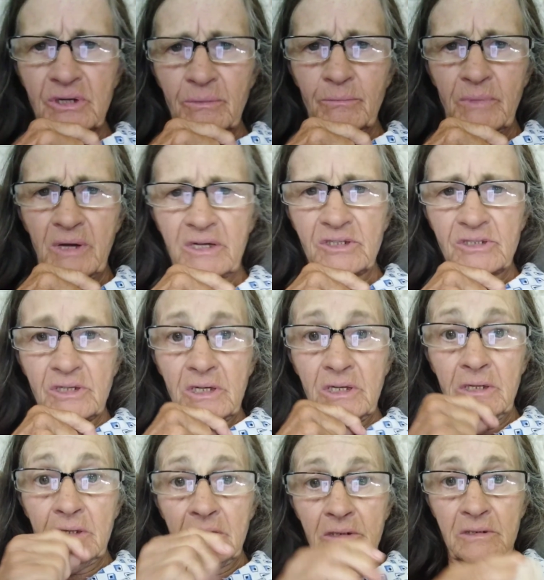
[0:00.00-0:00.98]
I
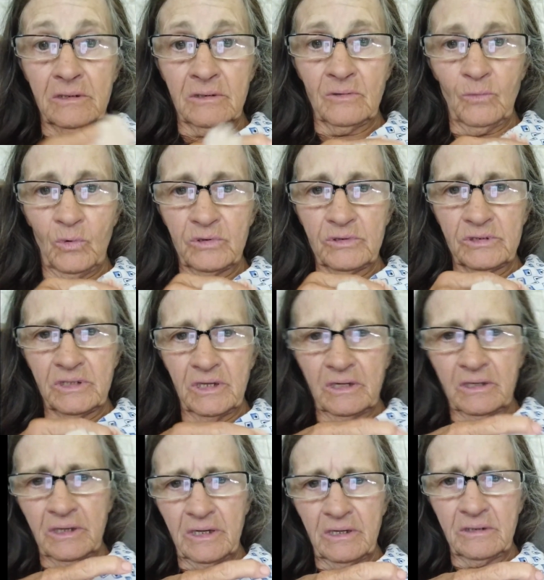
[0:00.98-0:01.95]
didn't want
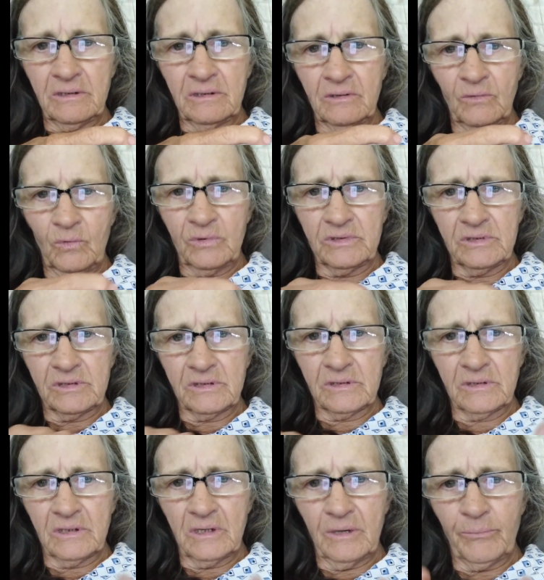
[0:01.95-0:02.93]

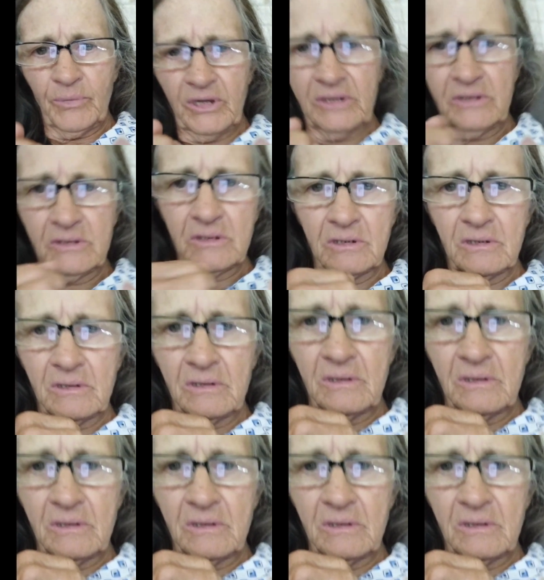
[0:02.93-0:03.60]
a pet.